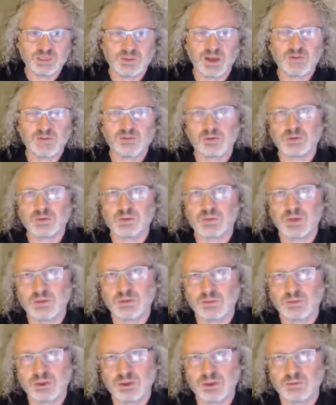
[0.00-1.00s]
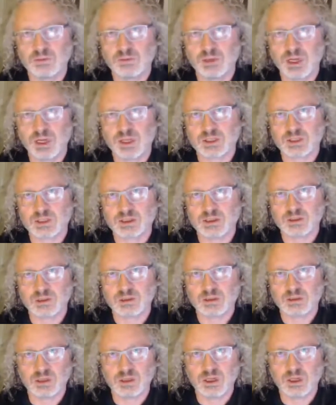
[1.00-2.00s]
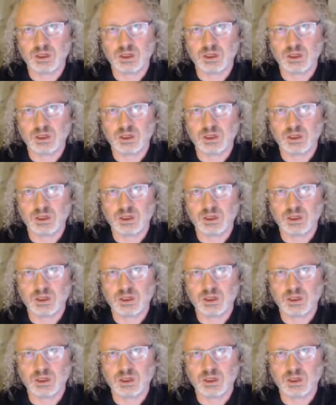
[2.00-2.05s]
platforms being in production